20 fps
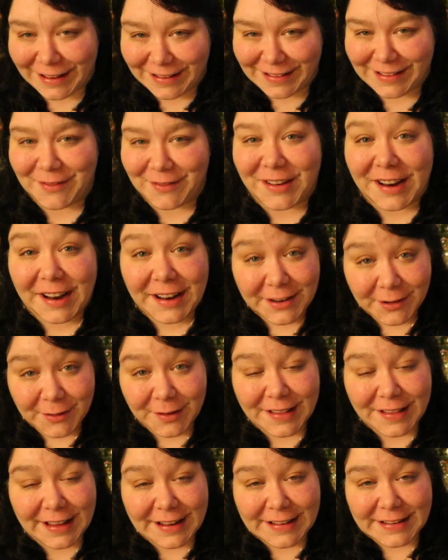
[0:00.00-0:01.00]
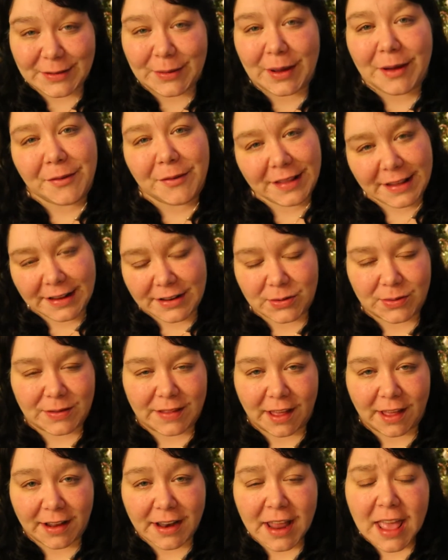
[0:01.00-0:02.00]
I said, what I do relate to, I relate to a
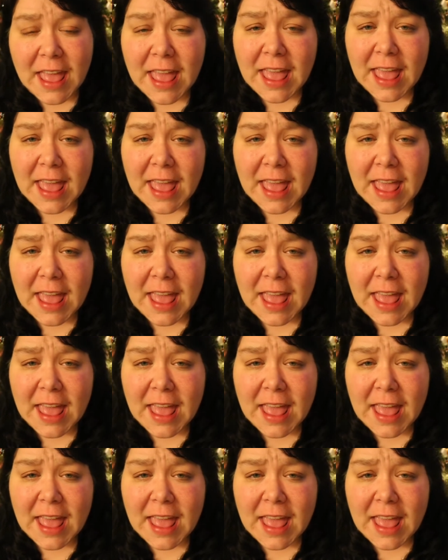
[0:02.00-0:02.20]
lot.